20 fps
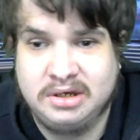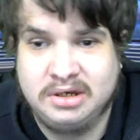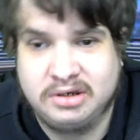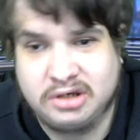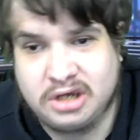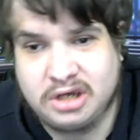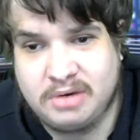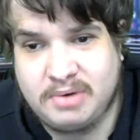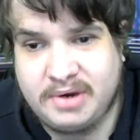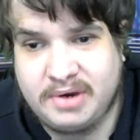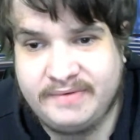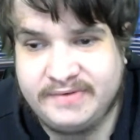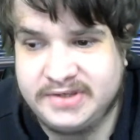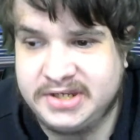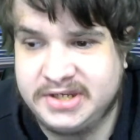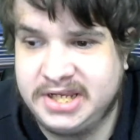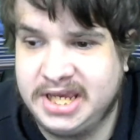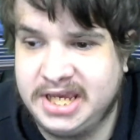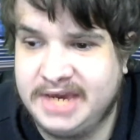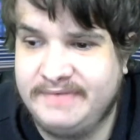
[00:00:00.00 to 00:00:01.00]
Go over to
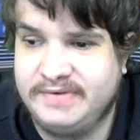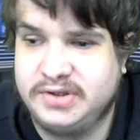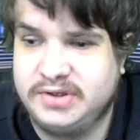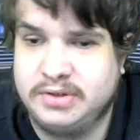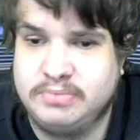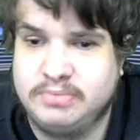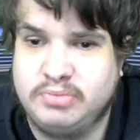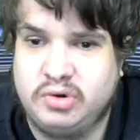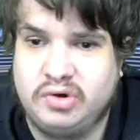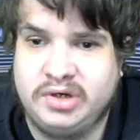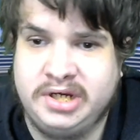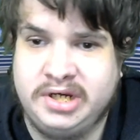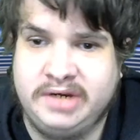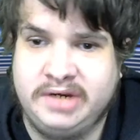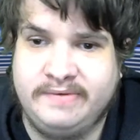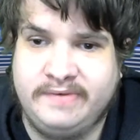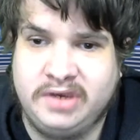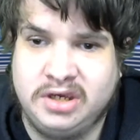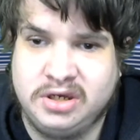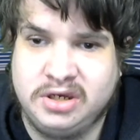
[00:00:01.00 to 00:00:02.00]
the Everton point
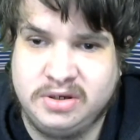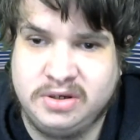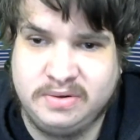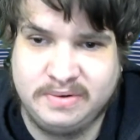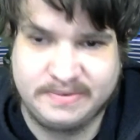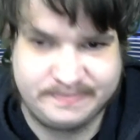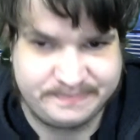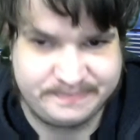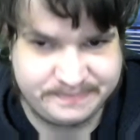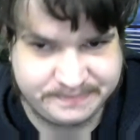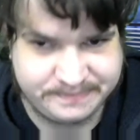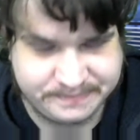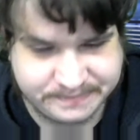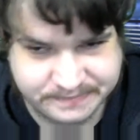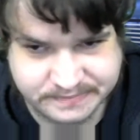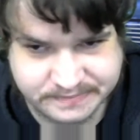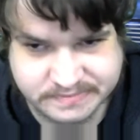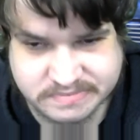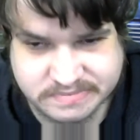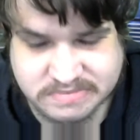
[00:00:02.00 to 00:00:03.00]
of view.
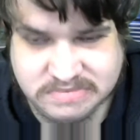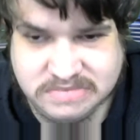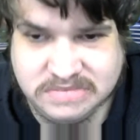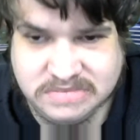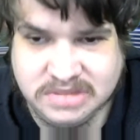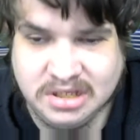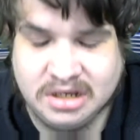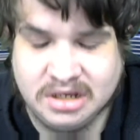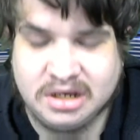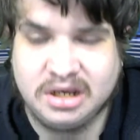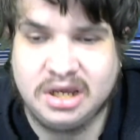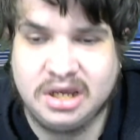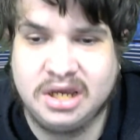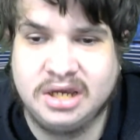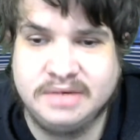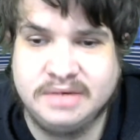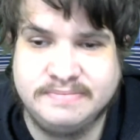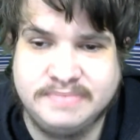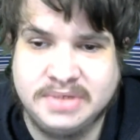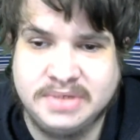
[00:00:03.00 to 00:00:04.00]

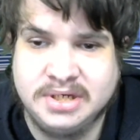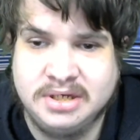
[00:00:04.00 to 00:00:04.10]
Um,